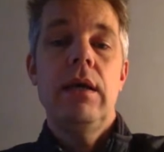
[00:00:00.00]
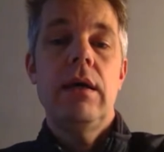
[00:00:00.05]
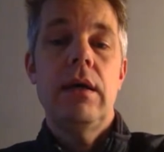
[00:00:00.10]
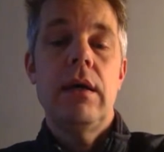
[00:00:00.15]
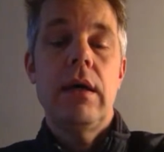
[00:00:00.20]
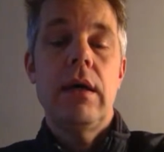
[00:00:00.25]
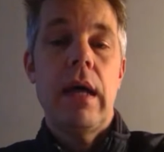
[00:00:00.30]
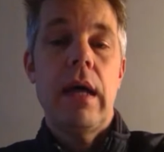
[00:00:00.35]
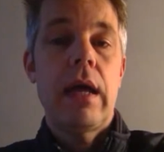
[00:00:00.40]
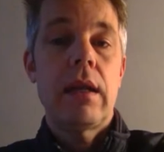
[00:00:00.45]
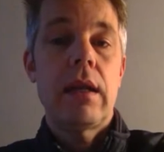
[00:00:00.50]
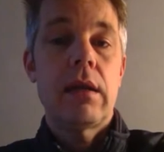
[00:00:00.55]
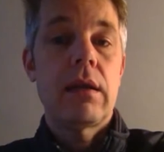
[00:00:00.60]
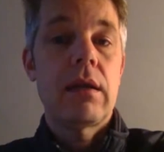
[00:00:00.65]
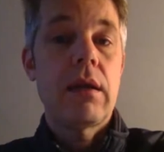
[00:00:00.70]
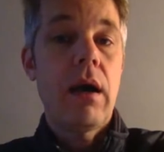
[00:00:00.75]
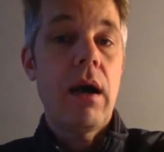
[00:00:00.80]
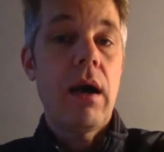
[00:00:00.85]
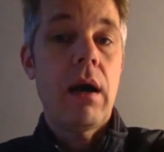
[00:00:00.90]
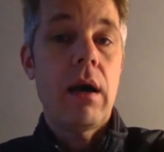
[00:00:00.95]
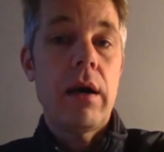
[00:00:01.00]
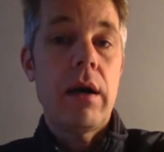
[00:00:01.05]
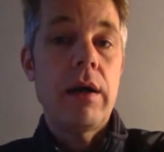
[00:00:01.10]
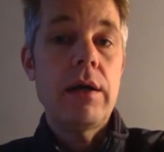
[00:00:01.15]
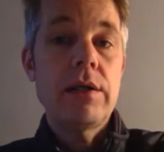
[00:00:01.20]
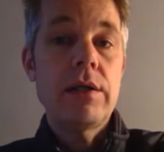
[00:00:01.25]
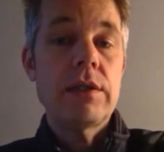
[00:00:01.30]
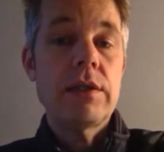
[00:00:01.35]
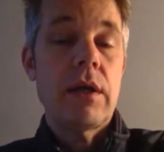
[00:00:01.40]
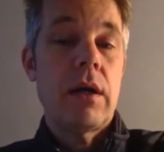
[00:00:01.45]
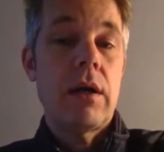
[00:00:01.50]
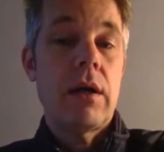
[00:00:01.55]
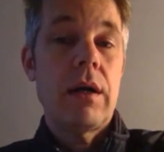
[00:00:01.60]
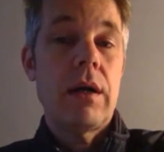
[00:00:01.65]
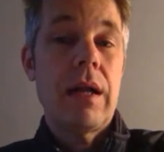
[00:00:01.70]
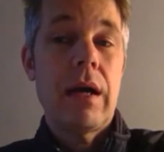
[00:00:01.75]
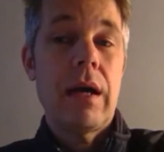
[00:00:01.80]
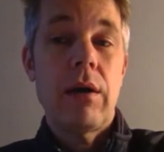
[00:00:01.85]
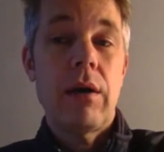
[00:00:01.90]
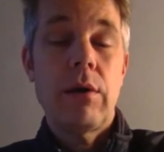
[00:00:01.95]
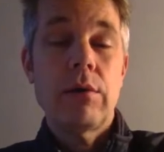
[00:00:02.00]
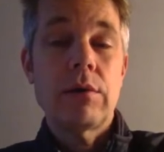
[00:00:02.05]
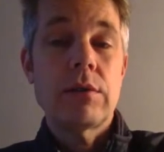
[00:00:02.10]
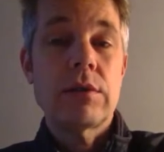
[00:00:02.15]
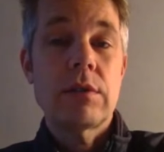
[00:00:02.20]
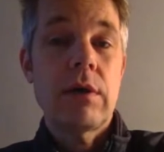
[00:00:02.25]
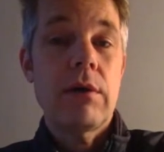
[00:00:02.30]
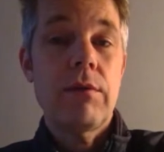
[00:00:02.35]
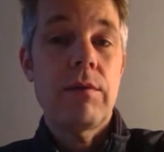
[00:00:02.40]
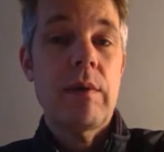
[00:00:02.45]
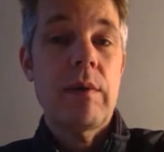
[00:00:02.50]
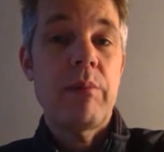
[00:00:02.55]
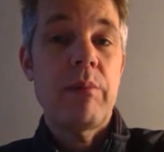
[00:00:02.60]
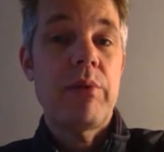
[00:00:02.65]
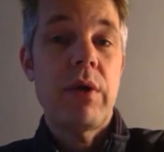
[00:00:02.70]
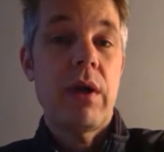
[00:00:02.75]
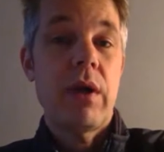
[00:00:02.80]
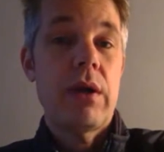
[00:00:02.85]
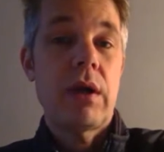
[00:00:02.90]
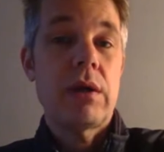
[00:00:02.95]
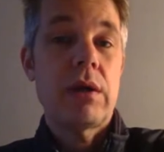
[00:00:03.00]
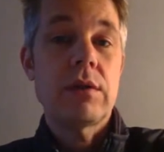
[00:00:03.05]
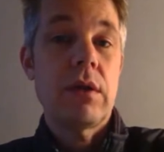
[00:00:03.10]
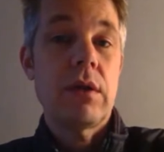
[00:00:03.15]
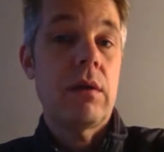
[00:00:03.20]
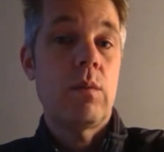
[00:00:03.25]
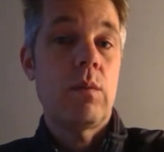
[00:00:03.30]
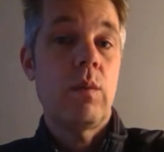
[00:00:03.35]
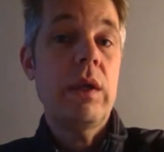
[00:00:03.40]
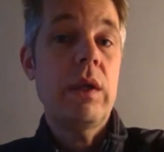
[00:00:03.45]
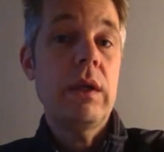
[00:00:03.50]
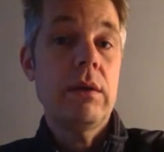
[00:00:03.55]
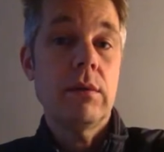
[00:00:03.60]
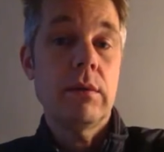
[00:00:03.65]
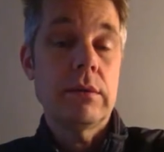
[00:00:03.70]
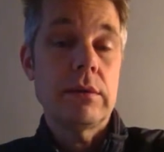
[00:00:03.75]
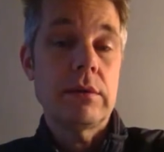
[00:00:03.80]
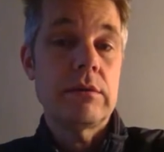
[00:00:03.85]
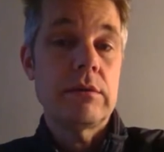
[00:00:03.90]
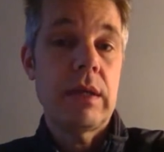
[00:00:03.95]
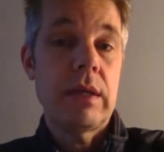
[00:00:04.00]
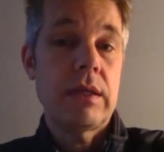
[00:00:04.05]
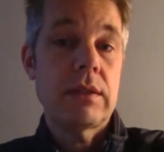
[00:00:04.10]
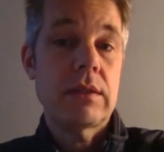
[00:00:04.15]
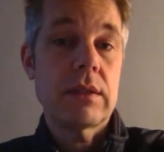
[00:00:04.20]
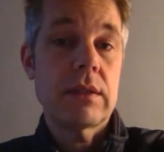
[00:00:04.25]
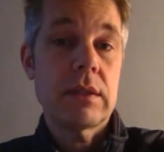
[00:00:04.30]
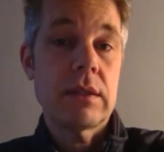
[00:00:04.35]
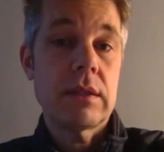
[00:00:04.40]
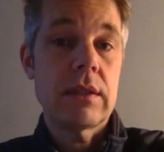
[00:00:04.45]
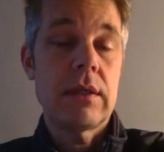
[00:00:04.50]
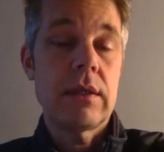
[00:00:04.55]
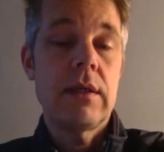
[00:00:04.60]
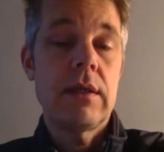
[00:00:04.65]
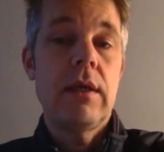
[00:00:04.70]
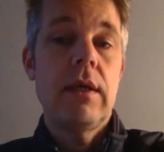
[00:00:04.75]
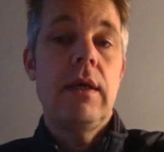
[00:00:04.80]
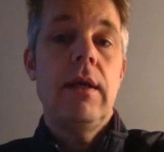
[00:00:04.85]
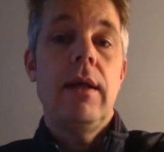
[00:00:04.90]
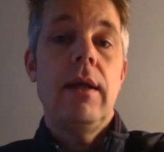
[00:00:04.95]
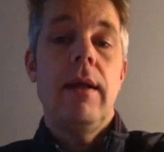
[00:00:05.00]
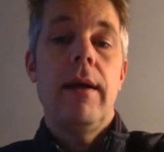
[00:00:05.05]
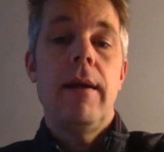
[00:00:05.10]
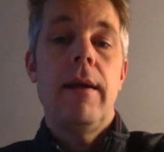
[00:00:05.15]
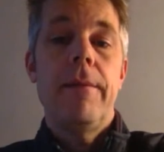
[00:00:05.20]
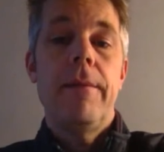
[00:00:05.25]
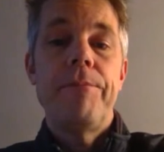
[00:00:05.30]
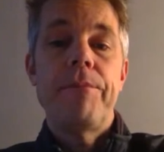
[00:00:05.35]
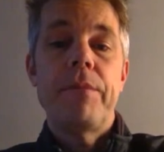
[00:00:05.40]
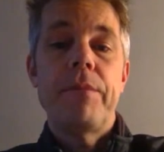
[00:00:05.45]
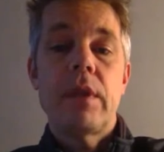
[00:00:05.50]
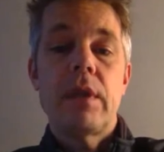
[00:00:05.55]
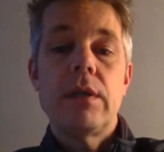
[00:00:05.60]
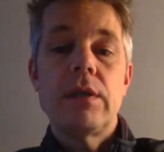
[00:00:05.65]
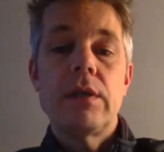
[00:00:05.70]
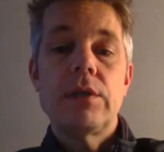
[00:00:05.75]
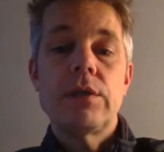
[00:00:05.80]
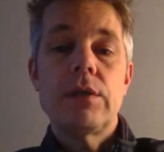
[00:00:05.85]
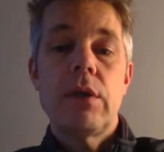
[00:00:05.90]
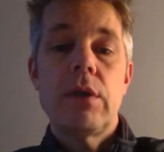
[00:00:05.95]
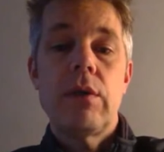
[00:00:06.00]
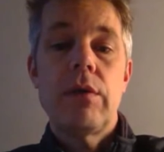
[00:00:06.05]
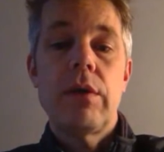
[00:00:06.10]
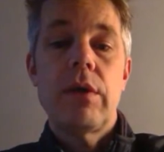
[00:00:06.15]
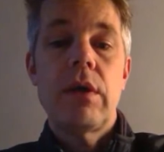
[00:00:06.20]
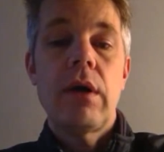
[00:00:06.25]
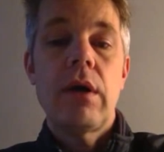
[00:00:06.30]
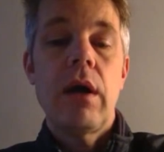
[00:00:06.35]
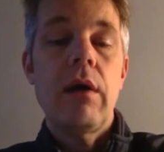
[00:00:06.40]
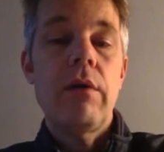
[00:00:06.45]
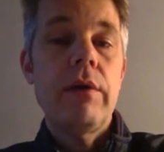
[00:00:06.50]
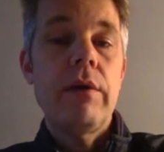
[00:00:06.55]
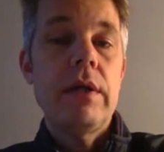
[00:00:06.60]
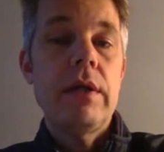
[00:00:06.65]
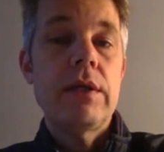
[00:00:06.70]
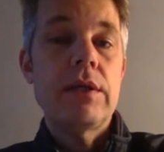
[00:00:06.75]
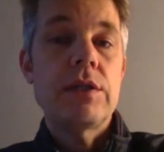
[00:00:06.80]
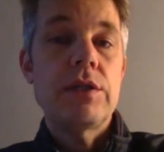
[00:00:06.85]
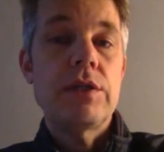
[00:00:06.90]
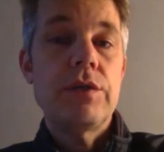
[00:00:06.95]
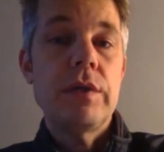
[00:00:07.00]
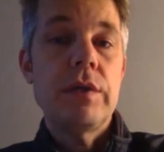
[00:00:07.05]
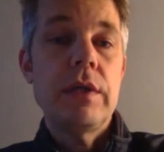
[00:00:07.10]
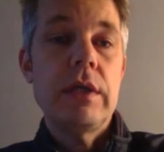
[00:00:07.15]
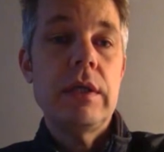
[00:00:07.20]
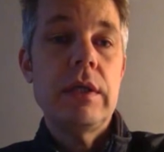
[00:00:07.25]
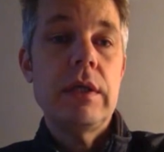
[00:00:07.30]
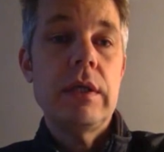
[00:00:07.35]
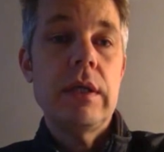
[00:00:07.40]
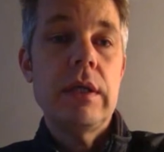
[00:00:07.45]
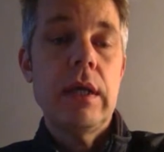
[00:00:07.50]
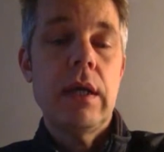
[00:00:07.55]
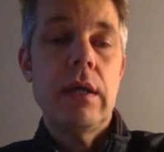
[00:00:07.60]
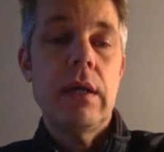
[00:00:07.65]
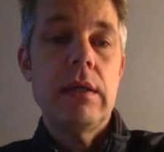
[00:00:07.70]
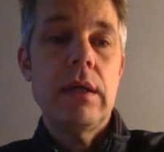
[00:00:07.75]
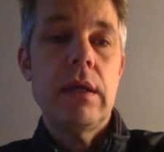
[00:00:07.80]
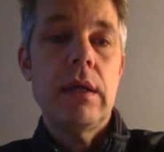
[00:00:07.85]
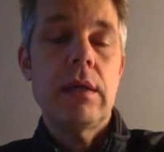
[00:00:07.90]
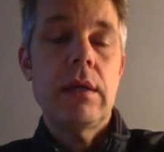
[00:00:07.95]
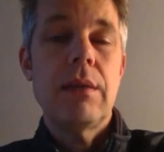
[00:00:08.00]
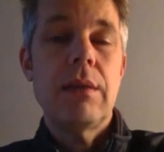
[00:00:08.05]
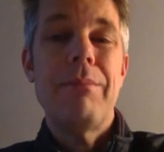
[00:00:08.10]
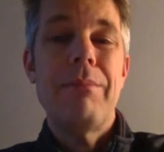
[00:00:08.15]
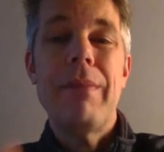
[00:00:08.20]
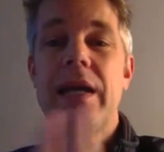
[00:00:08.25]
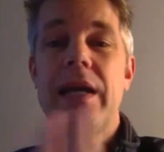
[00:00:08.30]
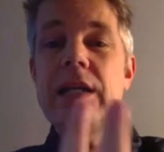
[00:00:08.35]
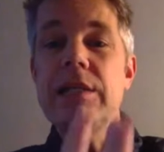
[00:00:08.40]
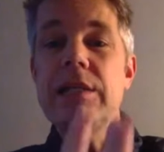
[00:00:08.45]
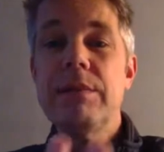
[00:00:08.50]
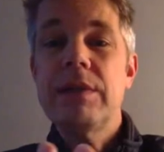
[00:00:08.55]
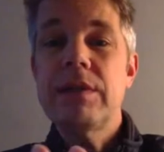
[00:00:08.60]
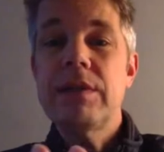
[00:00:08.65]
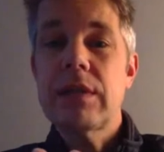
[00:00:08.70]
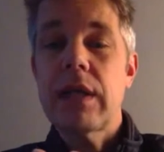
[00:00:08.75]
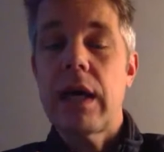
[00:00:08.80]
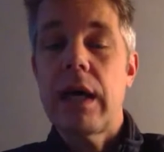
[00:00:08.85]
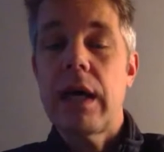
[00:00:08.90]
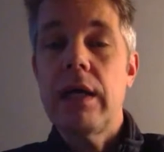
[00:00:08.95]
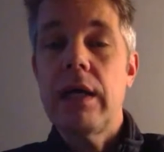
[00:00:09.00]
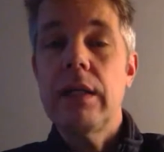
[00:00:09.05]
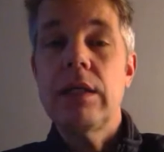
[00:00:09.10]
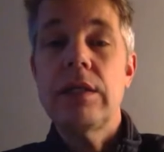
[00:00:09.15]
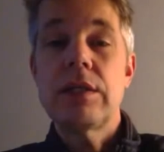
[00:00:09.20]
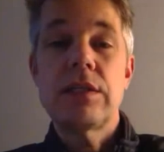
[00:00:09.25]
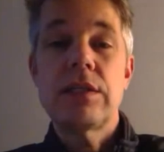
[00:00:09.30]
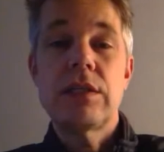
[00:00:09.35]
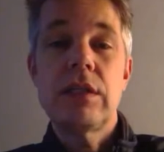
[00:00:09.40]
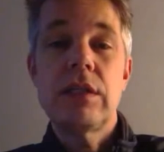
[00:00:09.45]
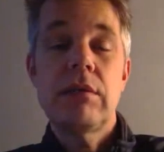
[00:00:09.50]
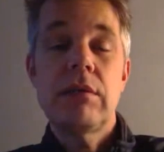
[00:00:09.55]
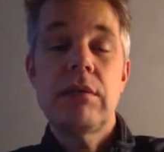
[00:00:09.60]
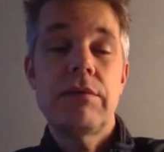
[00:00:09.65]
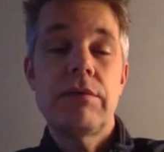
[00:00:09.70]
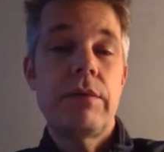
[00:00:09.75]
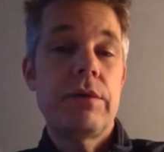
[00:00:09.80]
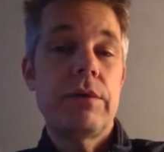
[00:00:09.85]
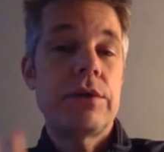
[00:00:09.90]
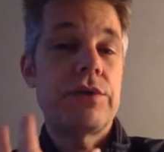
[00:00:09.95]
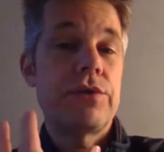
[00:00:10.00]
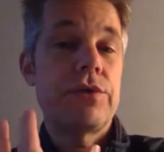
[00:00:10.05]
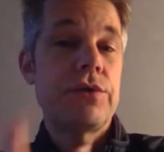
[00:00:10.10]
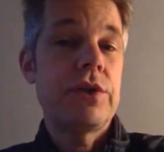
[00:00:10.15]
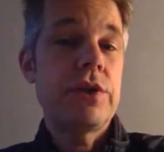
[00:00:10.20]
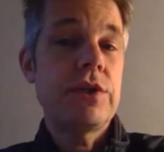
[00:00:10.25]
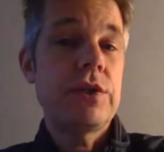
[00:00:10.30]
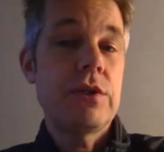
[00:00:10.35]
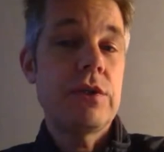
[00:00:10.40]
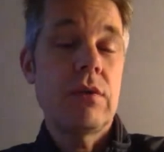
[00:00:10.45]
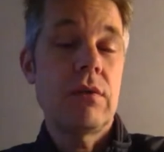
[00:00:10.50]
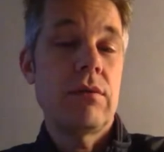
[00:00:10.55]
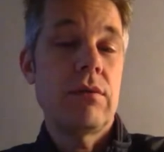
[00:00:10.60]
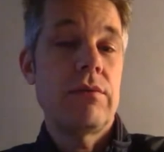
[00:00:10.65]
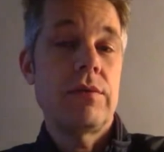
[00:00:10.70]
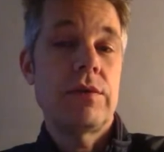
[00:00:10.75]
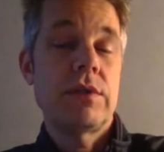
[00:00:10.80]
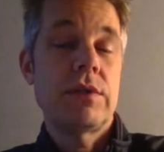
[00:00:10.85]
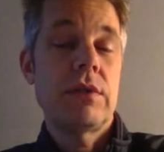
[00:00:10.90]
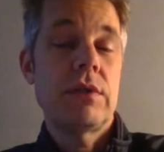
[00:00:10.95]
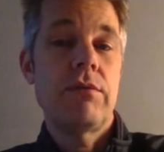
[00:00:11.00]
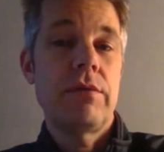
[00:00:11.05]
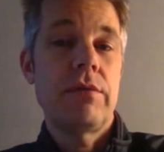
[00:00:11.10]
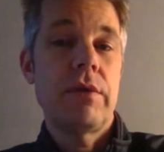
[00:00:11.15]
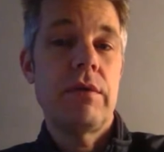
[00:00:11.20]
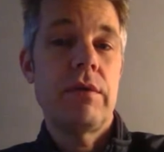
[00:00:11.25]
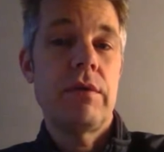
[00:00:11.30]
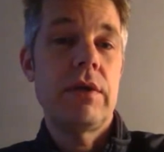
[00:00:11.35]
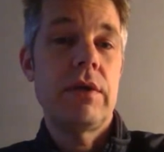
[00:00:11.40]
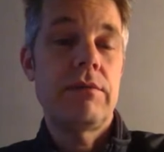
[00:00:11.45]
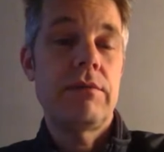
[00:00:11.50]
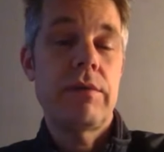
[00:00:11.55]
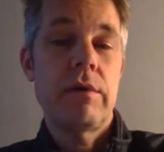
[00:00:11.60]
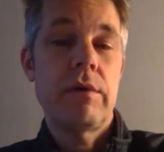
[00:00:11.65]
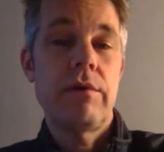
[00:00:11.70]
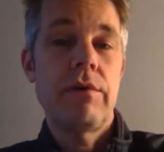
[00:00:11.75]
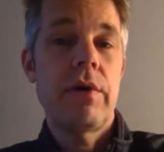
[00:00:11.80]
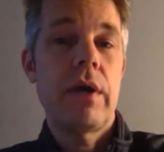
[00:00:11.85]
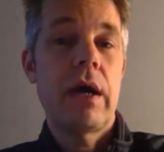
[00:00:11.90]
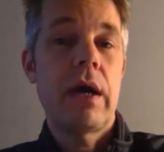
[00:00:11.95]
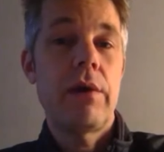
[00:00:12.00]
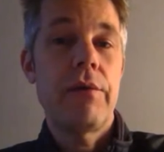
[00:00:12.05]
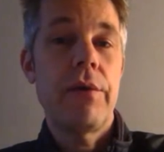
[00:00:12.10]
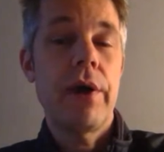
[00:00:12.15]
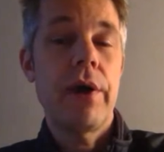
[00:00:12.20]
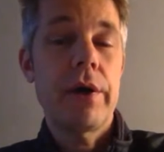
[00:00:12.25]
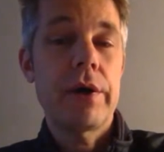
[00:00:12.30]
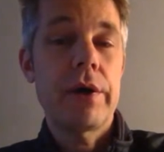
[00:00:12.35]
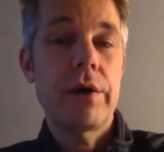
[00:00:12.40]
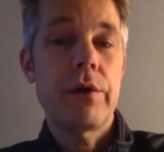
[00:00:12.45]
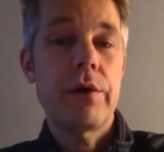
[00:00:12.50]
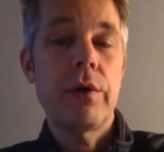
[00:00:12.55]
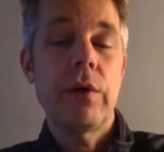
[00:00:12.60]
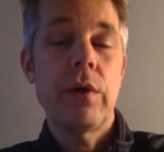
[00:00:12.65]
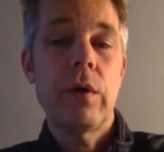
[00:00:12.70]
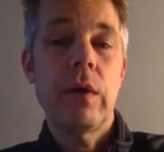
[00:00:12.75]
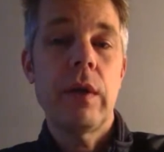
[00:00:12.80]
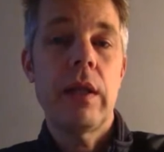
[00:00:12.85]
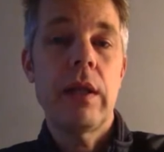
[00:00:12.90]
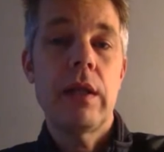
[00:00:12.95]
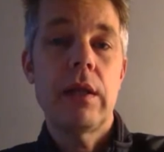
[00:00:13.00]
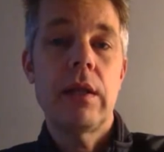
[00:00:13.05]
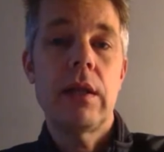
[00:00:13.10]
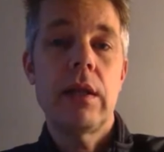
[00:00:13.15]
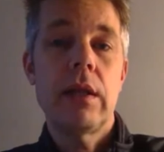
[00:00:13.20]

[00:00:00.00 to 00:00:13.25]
and cars are now software products on wheels, basically. So the car industry on the management side is still very traditional. It's still very, very hierarchical and